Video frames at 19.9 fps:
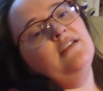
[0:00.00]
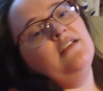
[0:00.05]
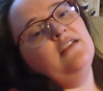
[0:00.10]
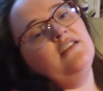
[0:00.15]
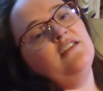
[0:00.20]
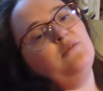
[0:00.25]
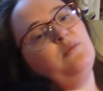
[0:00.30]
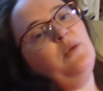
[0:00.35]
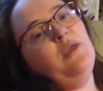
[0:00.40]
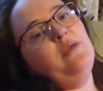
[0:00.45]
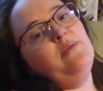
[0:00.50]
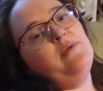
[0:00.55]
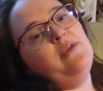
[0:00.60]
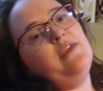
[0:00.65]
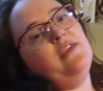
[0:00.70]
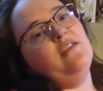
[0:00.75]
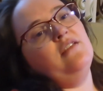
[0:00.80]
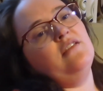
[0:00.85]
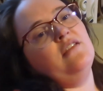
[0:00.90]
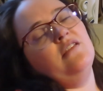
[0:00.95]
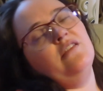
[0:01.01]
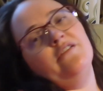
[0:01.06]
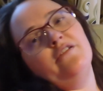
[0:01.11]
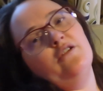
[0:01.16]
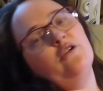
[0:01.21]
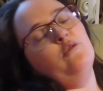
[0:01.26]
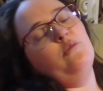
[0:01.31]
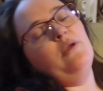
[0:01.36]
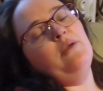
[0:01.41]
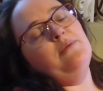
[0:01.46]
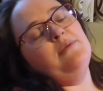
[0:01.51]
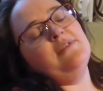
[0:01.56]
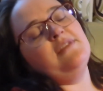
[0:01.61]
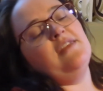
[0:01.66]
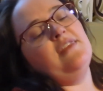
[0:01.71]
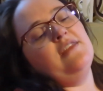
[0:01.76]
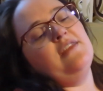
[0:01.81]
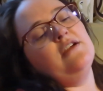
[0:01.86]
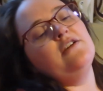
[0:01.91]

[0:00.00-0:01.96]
kiss babies. There are no babies at the